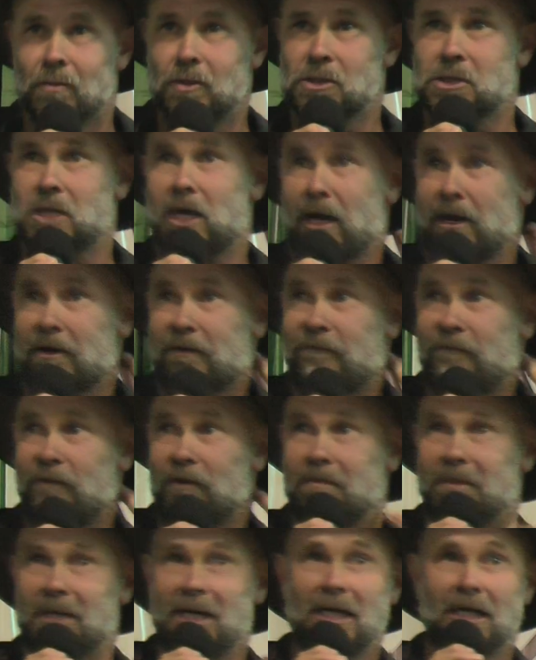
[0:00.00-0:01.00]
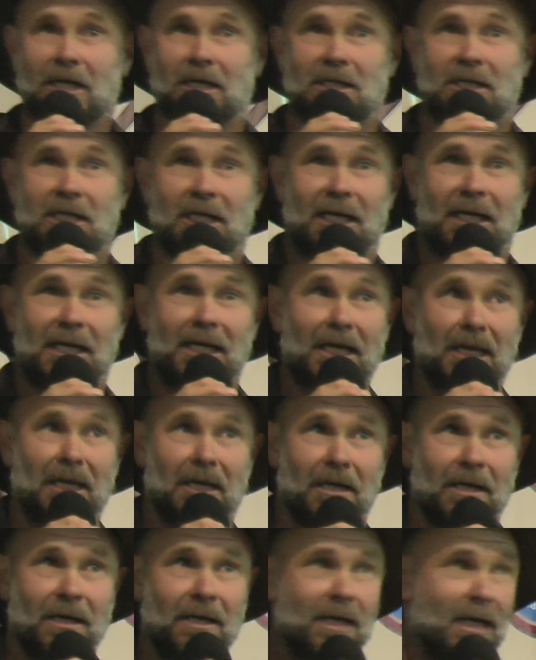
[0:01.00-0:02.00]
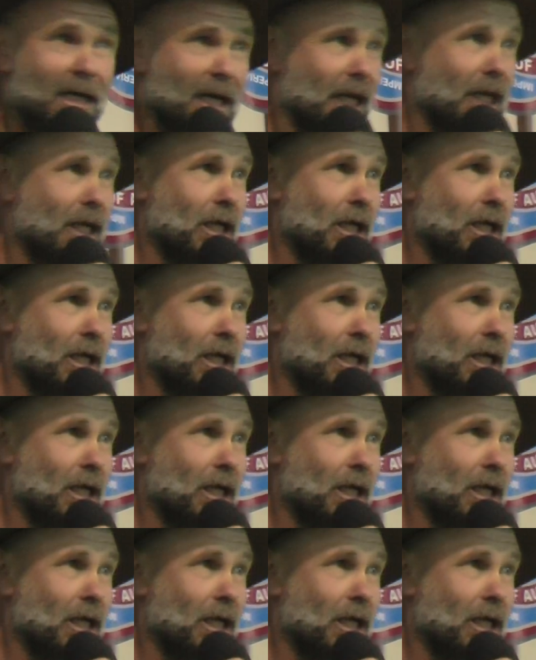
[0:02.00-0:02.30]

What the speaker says: was cut from ear to ear,